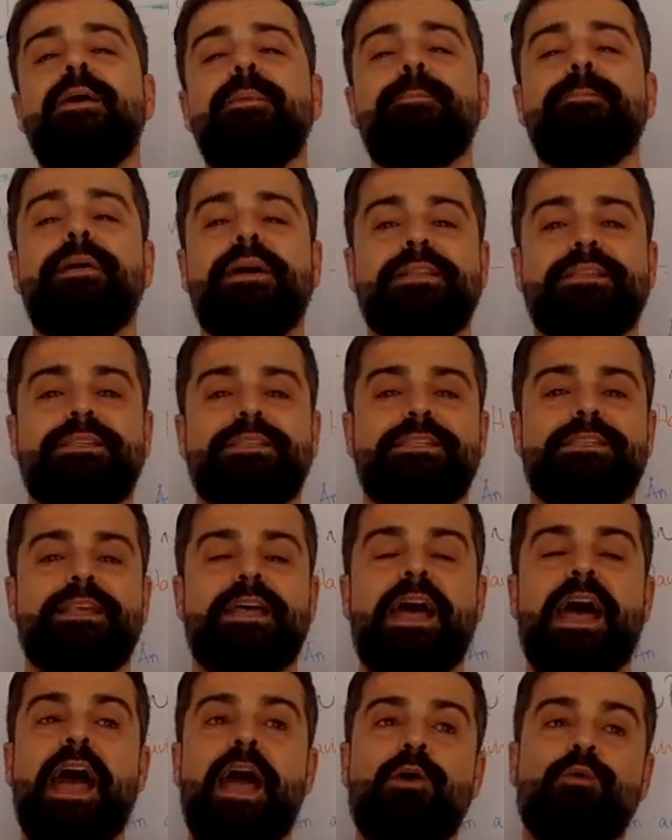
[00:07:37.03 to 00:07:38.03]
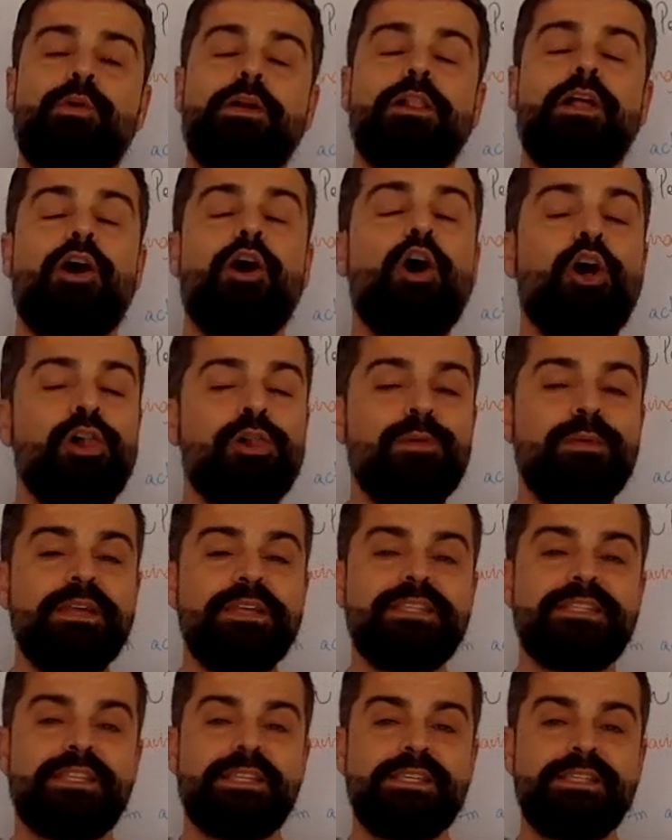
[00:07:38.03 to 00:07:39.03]
But I will
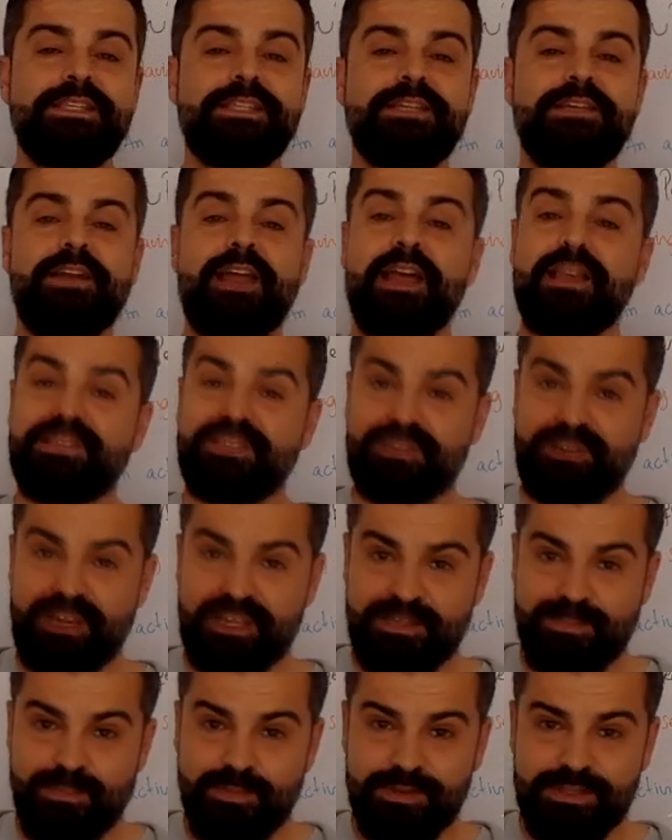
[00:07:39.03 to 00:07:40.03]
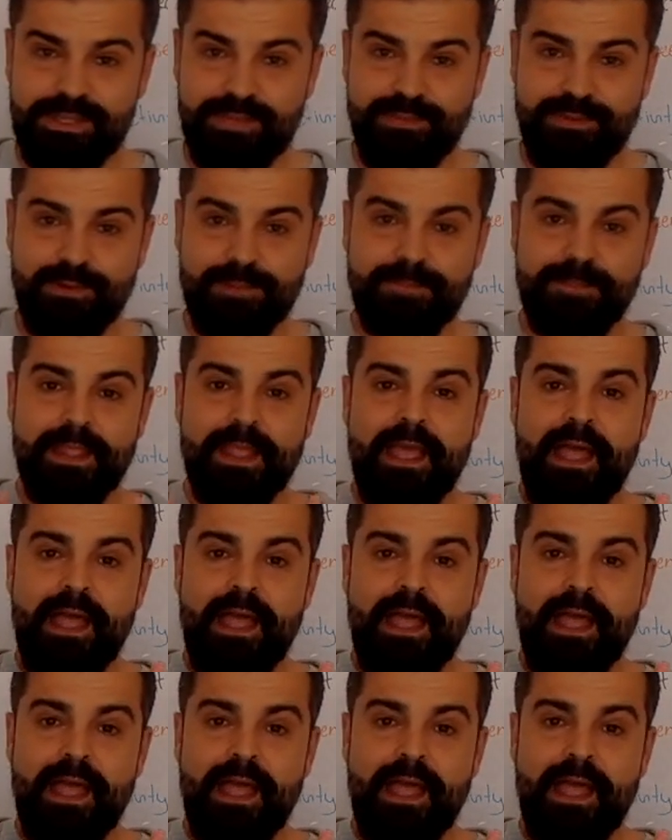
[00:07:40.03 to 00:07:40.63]
always answer as soon as possible.